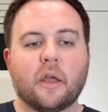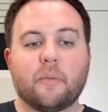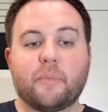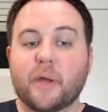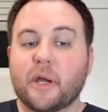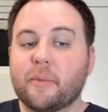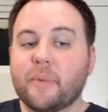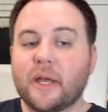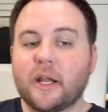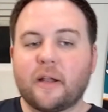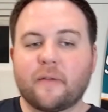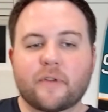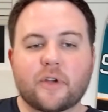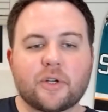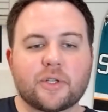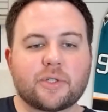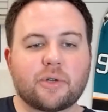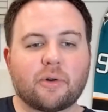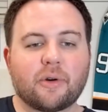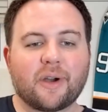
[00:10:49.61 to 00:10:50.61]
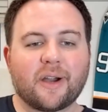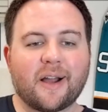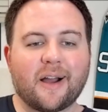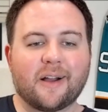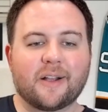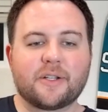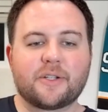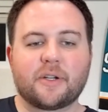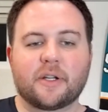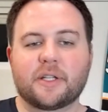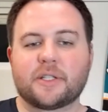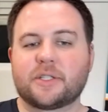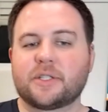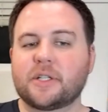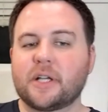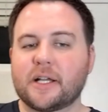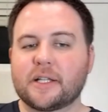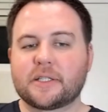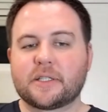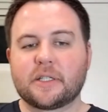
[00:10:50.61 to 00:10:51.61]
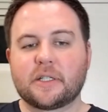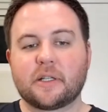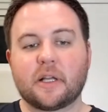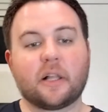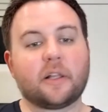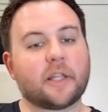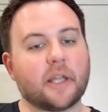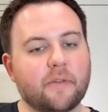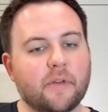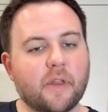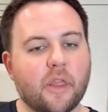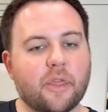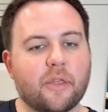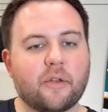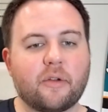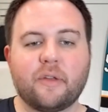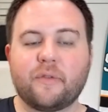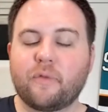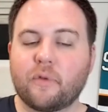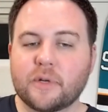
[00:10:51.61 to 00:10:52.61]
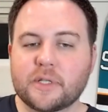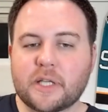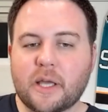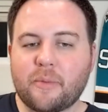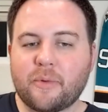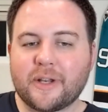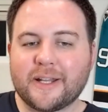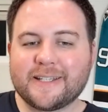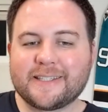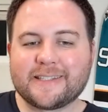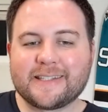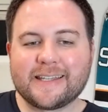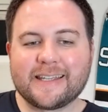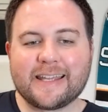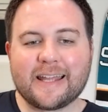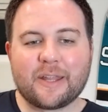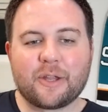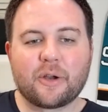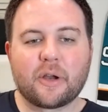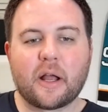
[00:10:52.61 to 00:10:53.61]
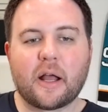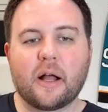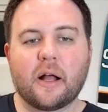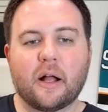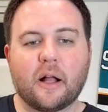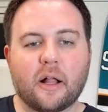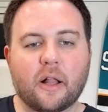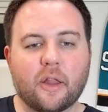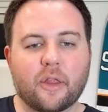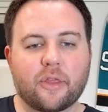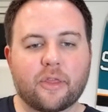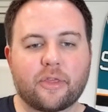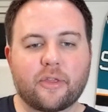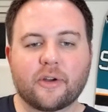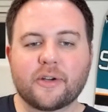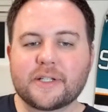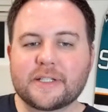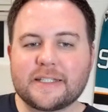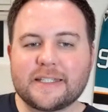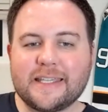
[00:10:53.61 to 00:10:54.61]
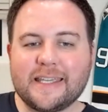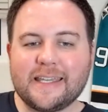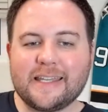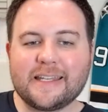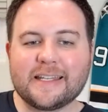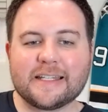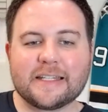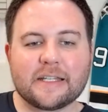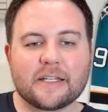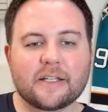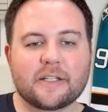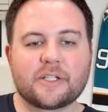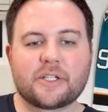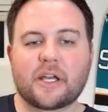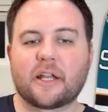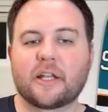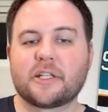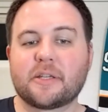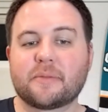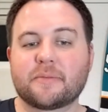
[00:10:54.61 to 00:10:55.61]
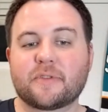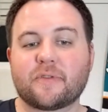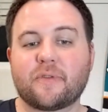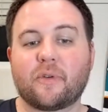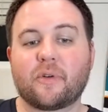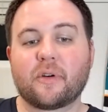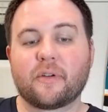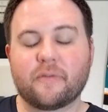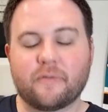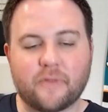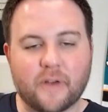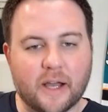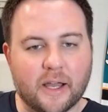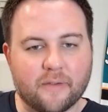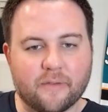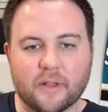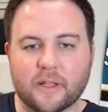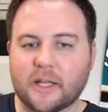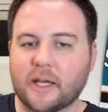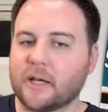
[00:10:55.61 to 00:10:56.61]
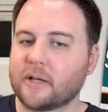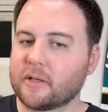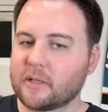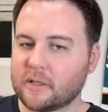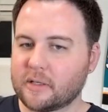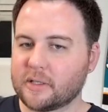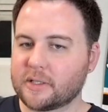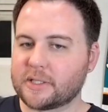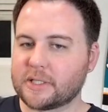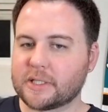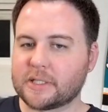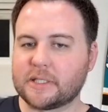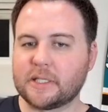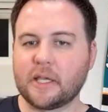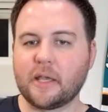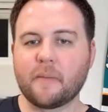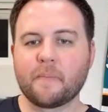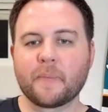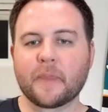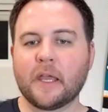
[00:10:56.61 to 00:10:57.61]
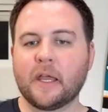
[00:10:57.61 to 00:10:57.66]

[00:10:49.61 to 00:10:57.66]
Barabanov, Couture, Andreas Johnsson, 11, 34 time on ice together, 13 shot attempts for, 5 allowed. Good to see.